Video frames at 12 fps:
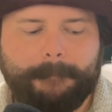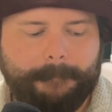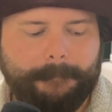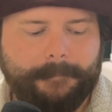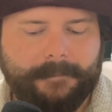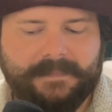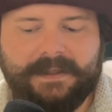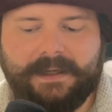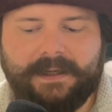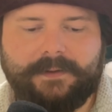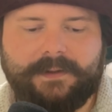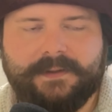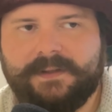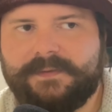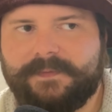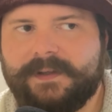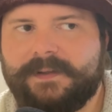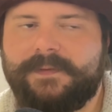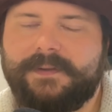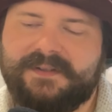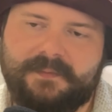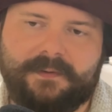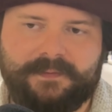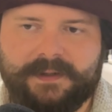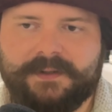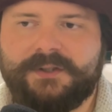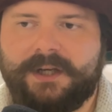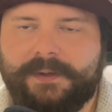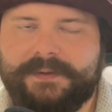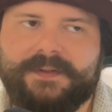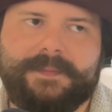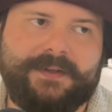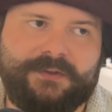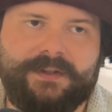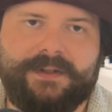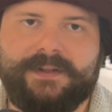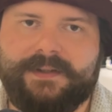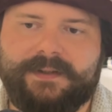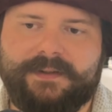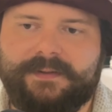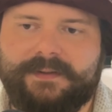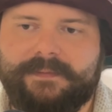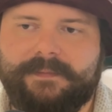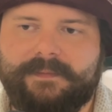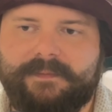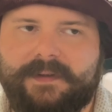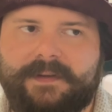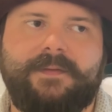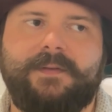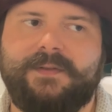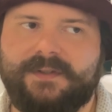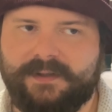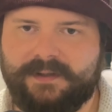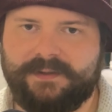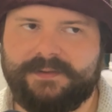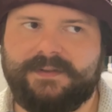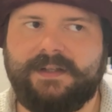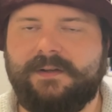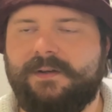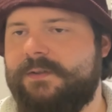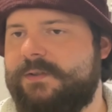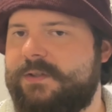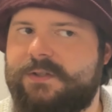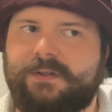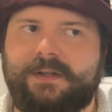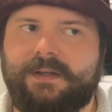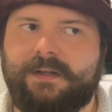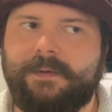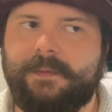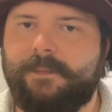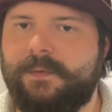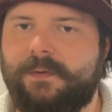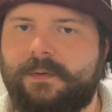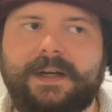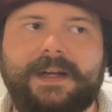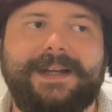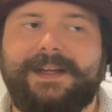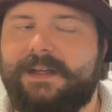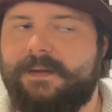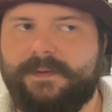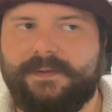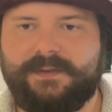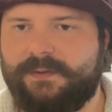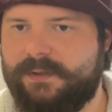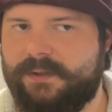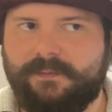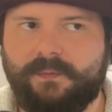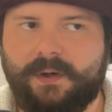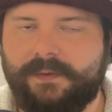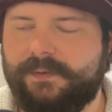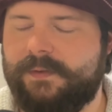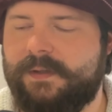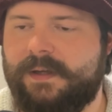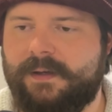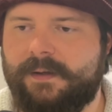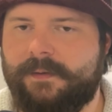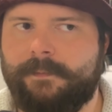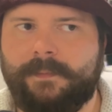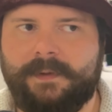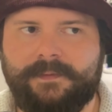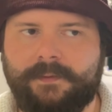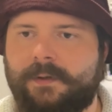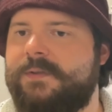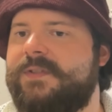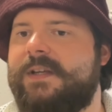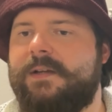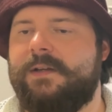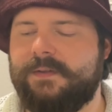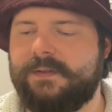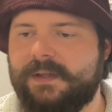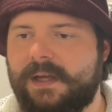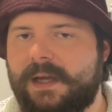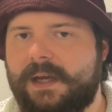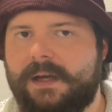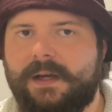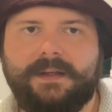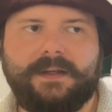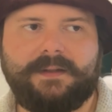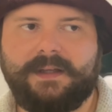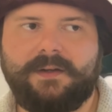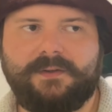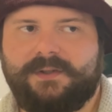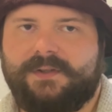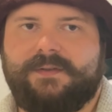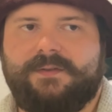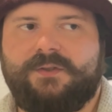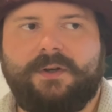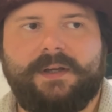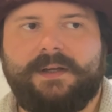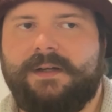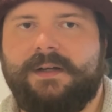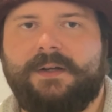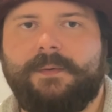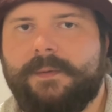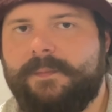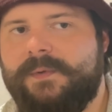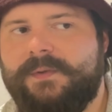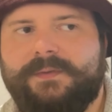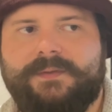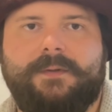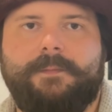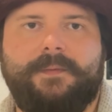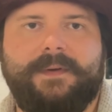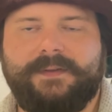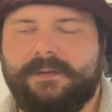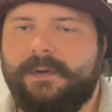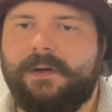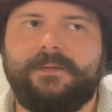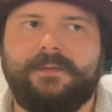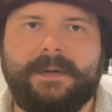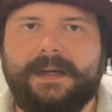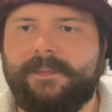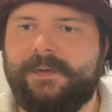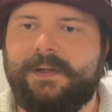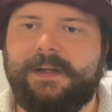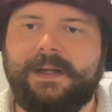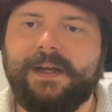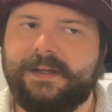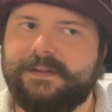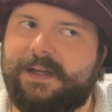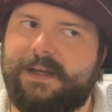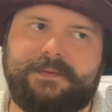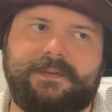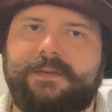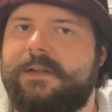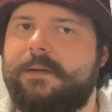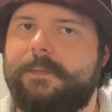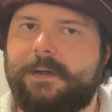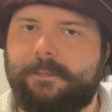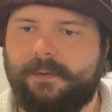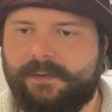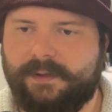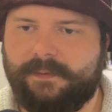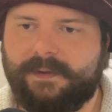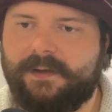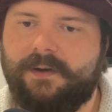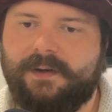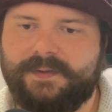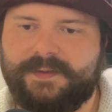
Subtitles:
yeah, it feels more fleshed out, especially the if you start, they can't just chuck in equipment, or if it's your turn one, if you go second, they can't just chuck in an equipment to prevent the mark from happening. They have to think about blocking with cards, and I